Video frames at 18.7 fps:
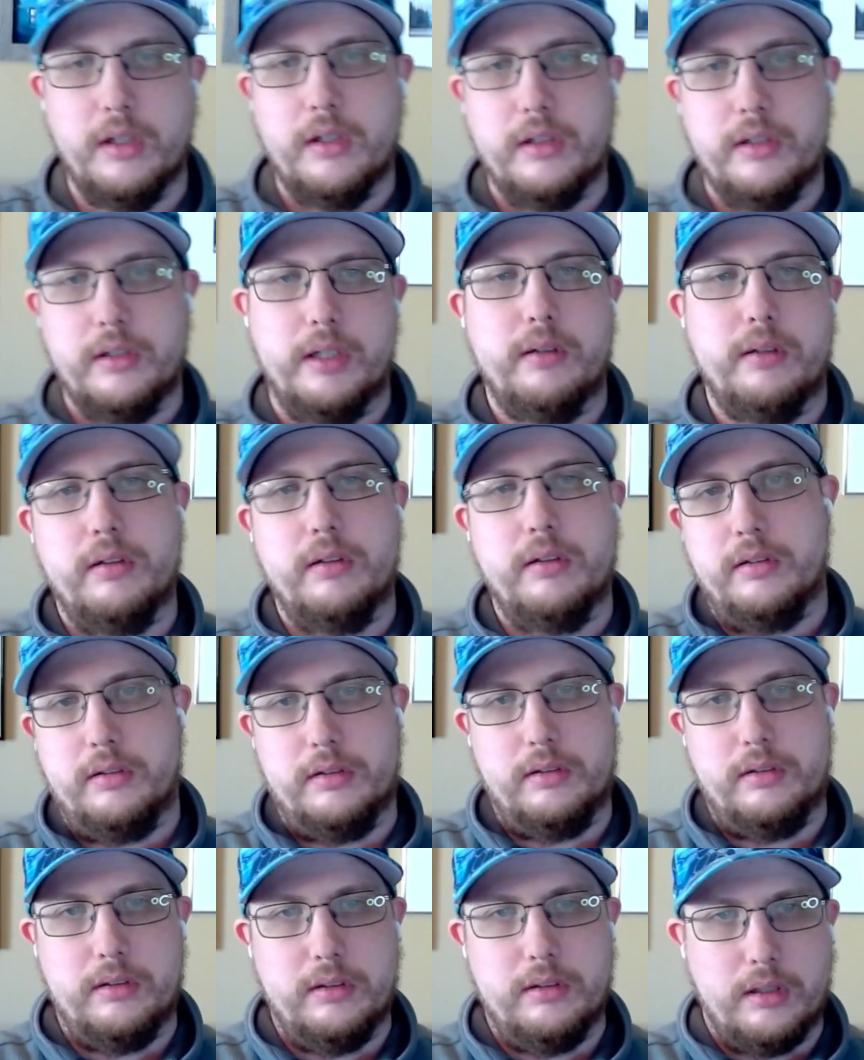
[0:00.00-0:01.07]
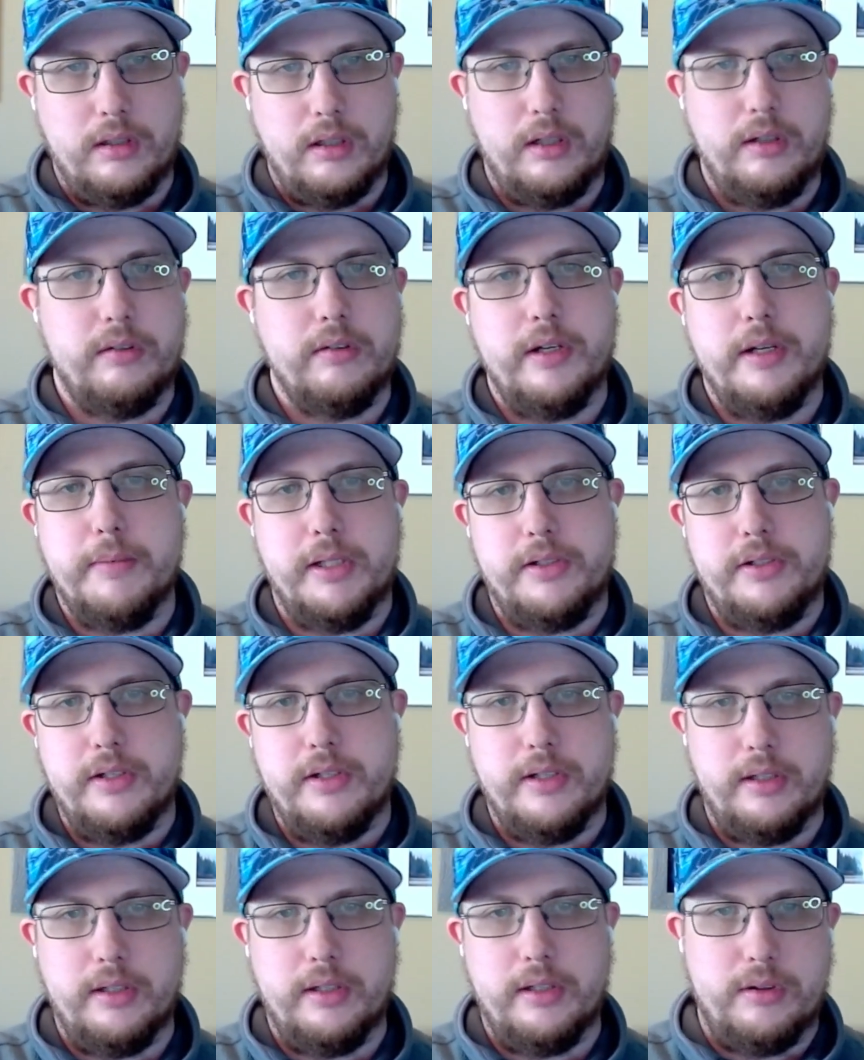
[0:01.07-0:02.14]
Now, I already mentioned
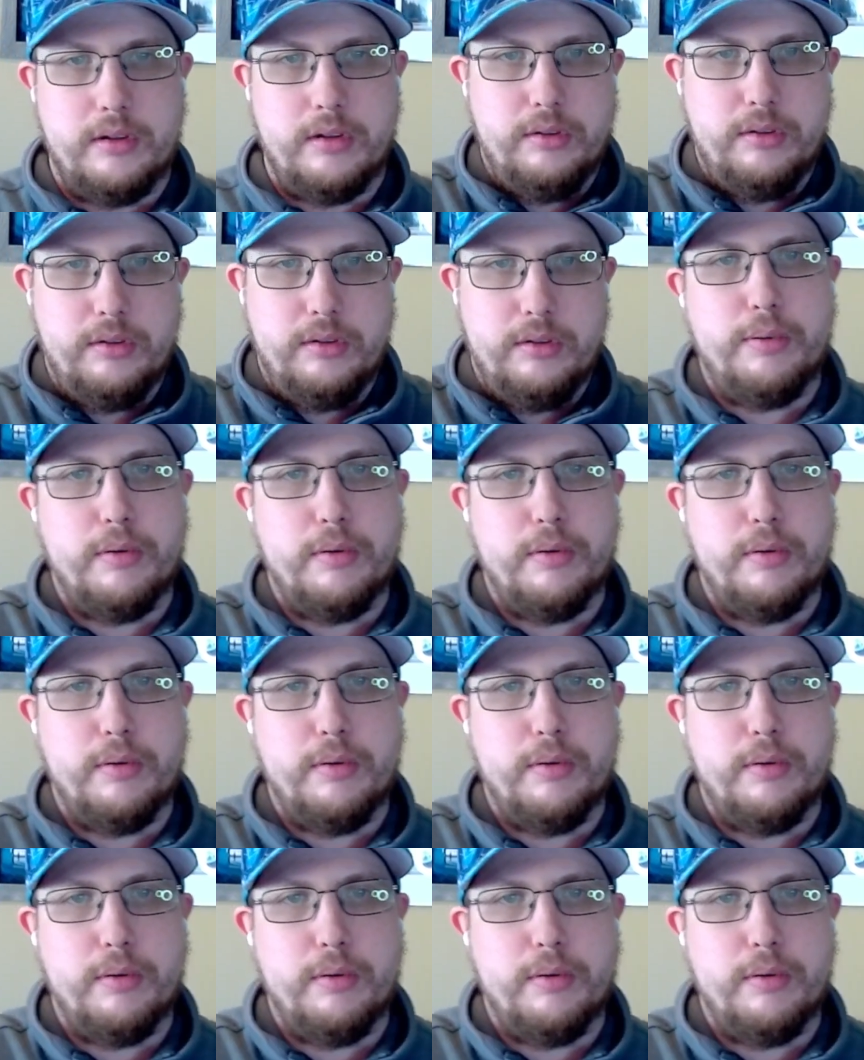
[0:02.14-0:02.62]
that those